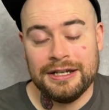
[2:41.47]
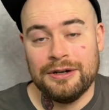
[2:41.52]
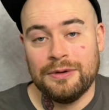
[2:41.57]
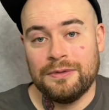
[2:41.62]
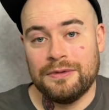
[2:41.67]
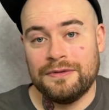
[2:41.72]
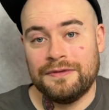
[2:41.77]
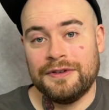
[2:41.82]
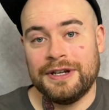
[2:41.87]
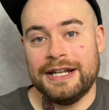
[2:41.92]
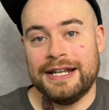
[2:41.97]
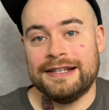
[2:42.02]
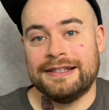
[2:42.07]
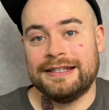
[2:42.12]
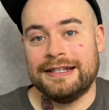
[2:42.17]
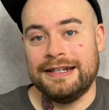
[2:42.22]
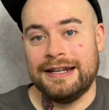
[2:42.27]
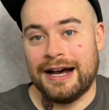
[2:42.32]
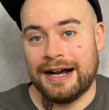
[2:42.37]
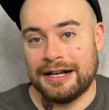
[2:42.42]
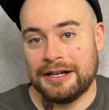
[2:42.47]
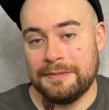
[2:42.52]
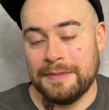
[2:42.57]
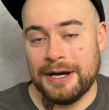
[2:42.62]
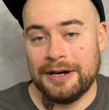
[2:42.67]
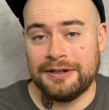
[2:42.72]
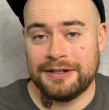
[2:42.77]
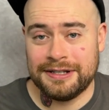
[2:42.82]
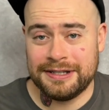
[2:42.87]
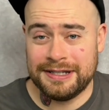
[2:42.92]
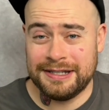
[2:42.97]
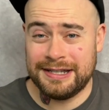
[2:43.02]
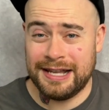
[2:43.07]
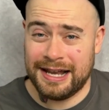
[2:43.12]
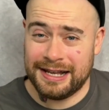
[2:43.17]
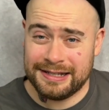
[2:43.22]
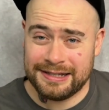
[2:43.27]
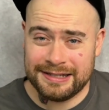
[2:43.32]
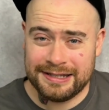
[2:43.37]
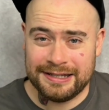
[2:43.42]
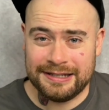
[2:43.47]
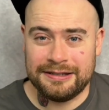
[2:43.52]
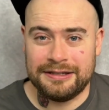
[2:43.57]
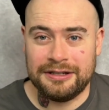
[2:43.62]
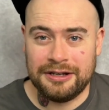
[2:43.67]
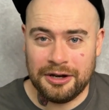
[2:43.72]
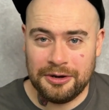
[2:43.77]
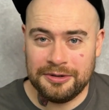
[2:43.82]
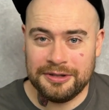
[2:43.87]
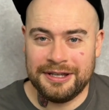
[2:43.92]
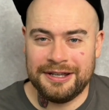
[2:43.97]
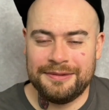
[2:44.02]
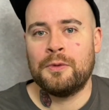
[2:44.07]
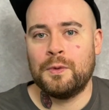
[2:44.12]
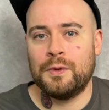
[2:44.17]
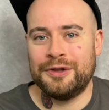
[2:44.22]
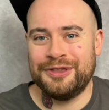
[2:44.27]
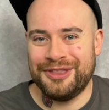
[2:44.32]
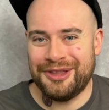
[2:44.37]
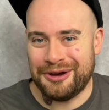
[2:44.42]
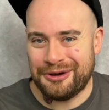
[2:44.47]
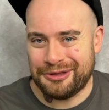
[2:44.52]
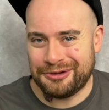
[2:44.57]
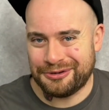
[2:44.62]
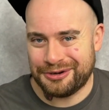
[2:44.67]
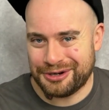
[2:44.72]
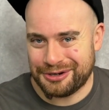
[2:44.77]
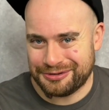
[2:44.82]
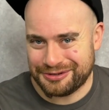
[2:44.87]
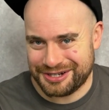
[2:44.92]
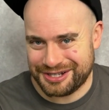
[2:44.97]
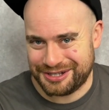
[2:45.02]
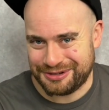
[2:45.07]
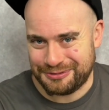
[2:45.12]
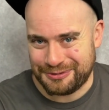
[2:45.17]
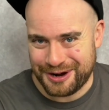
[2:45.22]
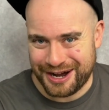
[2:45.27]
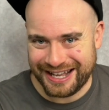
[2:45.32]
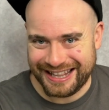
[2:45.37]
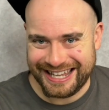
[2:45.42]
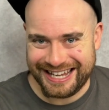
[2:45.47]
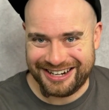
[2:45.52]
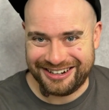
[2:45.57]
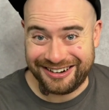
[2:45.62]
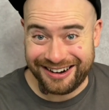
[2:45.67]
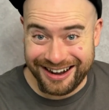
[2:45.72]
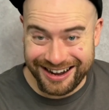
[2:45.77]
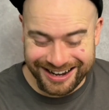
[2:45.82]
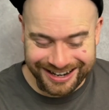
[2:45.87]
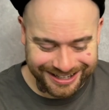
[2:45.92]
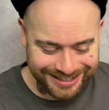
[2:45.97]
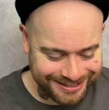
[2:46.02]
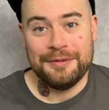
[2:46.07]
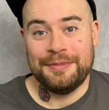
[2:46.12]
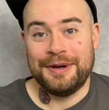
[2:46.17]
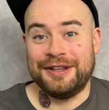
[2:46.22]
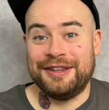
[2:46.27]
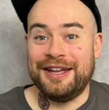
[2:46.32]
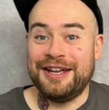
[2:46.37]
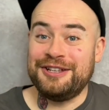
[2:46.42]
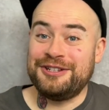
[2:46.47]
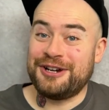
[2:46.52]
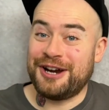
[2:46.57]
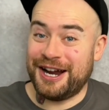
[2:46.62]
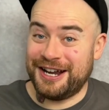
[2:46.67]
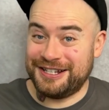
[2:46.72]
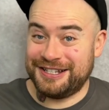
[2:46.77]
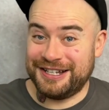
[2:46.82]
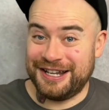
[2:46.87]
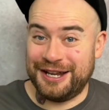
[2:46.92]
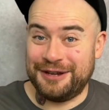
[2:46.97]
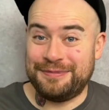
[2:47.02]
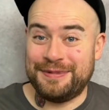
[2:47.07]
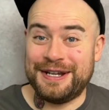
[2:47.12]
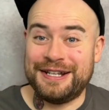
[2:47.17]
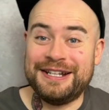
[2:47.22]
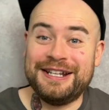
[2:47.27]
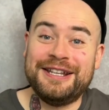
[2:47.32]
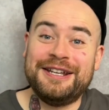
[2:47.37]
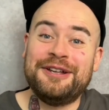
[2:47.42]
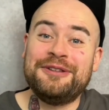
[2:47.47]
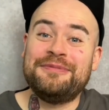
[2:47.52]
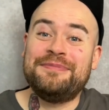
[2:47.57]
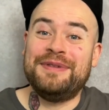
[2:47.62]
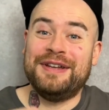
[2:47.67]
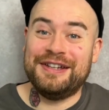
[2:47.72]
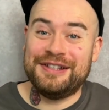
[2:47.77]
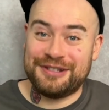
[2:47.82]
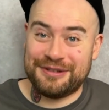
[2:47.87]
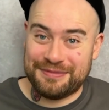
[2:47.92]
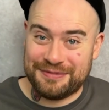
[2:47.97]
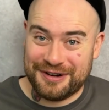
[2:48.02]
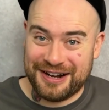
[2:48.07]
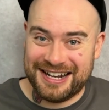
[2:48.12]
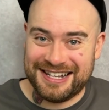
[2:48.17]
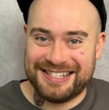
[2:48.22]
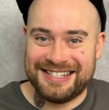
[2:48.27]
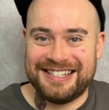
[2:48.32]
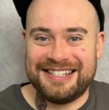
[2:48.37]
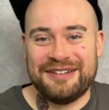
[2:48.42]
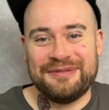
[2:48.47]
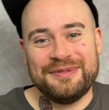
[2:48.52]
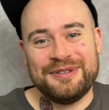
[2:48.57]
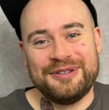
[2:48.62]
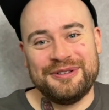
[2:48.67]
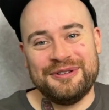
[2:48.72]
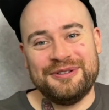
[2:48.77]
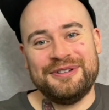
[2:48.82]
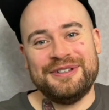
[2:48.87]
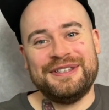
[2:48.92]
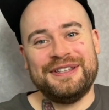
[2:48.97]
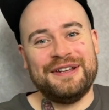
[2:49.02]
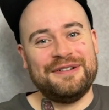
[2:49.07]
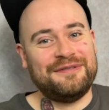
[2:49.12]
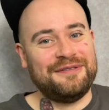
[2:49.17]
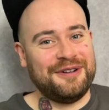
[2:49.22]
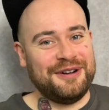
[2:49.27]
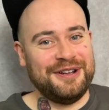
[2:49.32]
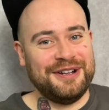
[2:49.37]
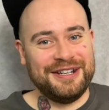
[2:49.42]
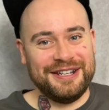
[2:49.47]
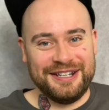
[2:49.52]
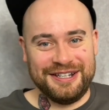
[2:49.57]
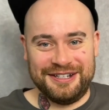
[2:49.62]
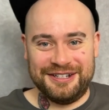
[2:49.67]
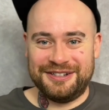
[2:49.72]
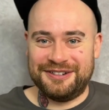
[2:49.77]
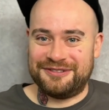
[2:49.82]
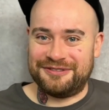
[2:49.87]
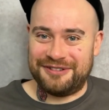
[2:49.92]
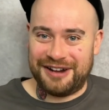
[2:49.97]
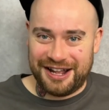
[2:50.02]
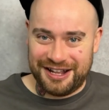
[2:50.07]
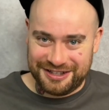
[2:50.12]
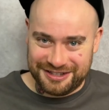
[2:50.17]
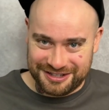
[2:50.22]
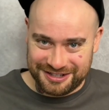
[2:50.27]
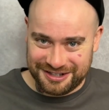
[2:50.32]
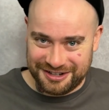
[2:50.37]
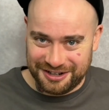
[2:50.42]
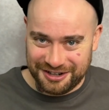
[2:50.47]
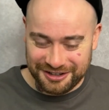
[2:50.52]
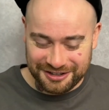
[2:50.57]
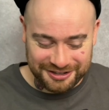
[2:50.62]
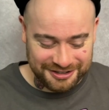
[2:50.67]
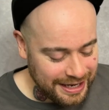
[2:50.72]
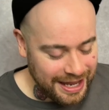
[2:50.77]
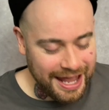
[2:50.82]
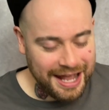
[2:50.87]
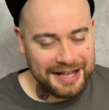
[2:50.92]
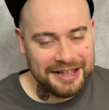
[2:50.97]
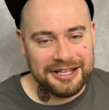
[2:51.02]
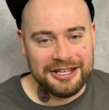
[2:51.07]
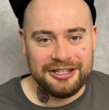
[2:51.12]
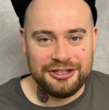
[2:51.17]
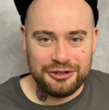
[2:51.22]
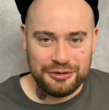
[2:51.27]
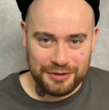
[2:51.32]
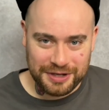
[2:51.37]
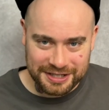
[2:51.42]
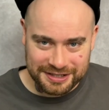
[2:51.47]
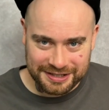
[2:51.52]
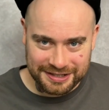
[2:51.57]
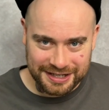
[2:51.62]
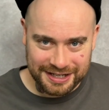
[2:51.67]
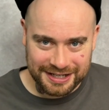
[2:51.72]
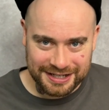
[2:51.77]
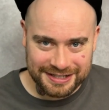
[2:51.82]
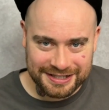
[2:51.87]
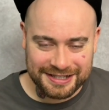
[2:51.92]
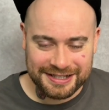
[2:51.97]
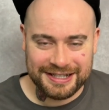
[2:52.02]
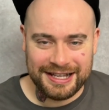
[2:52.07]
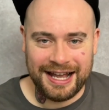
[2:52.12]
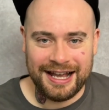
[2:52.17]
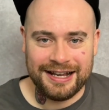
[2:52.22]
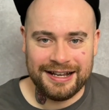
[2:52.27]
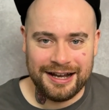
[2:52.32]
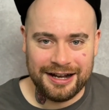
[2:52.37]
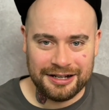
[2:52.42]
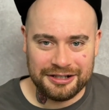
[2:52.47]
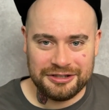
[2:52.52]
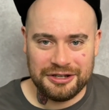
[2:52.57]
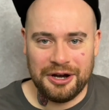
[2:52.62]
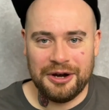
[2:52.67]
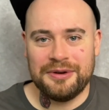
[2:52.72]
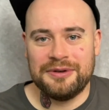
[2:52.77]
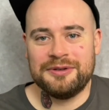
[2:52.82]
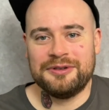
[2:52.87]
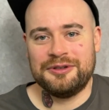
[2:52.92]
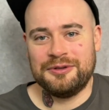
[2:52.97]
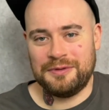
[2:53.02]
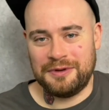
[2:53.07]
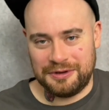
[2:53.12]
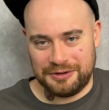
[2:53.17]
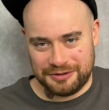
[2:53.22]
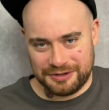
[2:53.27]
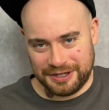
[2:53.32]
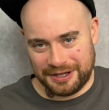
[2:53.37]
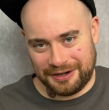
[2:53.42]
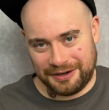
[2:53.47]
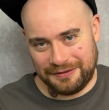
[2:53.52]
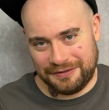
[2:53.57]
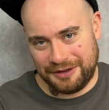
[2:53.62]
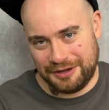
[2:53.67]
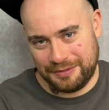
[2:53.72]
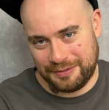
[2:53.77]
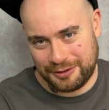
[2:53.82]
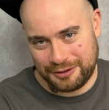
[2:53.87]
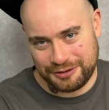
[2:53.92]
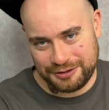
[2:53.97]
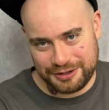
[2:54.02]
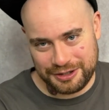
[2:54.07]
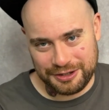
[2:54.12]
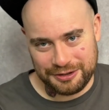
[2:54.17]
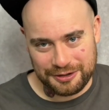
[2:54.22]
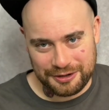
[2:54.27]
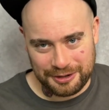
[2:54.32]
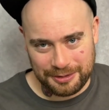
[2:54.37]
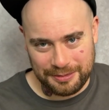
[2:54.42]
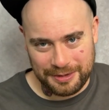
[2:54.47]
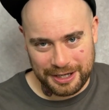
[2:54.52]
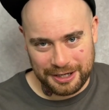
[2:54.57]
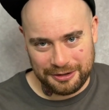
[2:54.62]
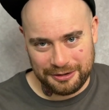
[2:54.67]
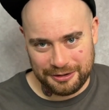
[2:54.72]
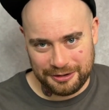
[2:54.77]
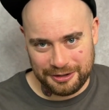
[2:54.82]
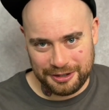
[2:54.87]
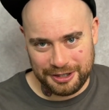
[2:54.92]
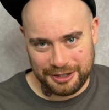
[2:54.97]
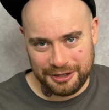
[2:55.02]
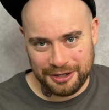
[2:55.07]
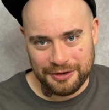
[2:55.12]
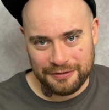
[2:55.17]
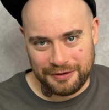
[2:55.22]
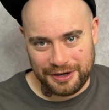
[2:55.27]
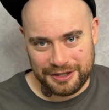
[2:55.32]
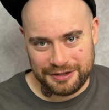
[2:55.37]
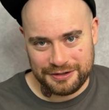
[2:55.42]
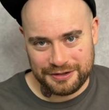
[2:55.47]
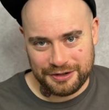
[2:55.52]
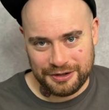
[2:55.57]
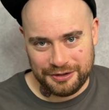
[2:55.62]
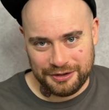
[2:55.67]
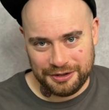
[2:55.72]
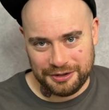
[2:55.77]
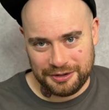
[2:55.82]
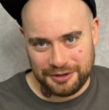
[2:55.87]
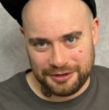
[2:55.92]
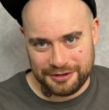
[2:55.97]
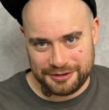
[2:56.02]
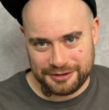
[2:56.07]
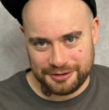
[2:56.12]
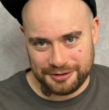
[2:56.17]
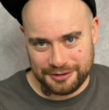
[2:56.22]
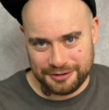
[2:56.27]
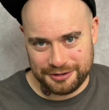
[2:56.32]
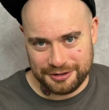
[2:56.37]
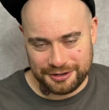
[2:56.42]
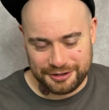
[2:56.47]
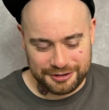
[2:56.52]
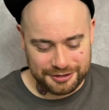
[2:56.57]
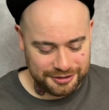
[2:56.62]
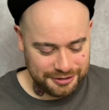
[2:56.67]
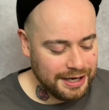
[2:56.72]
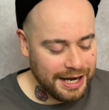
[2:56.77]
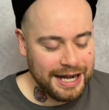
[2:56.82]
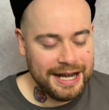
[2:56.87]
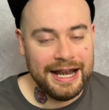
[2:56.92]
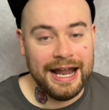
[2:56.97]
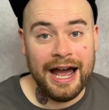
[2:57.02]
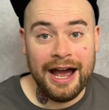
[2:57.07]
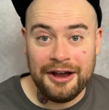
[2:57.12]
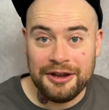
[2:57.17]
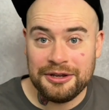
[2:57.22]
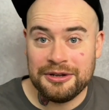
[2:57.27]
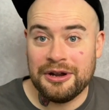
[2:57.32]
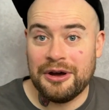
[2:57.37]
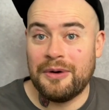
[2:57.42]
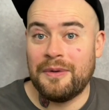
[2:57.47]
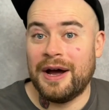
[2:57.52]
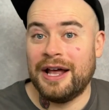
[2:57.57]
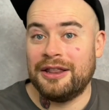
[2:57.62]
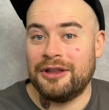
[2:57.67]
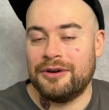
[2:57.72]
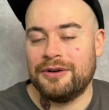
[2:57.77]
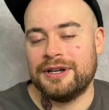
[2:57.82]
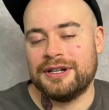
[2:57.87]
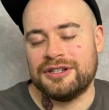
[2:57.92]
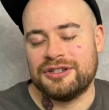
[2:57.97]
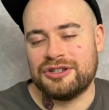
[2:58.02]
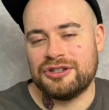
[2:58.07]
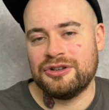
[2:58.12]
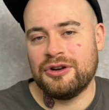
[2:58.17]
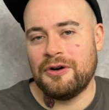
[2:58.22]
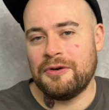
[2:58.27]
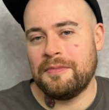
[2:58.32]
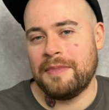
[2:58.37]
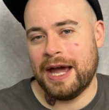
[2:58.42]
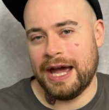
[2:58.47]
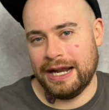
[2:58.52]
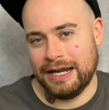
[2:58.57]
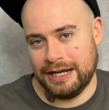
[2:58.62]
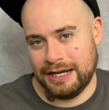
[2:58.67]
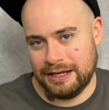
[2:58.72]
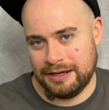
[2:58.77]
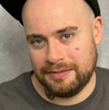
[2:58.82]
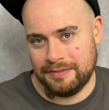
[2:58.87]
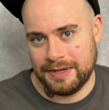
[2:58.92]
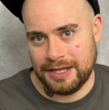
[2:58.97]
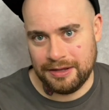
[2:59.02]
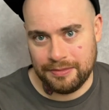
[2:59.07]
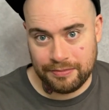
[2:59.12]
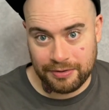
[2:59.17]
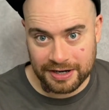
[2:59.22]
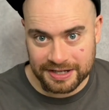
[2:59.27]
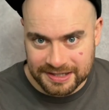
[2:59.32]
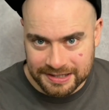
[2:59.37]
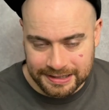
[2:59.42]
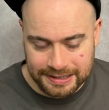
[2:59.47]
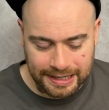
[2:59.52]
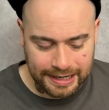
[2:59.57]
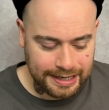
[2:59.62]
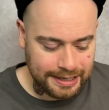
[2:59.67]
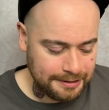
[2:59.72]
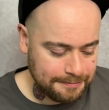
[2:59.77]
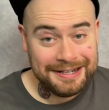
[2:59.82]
Wolverine has to knock him out because he's hesitant to go with them. We'll know the real reason why later on. But they try escaping. And then the other big surprise in this episode is they run into Red Skull. And the twist is that Cocteau is the one who set off the emergency alarm that alerted Red Skull and all the soldiers. And now you know why Logan is so mad at him in the present day.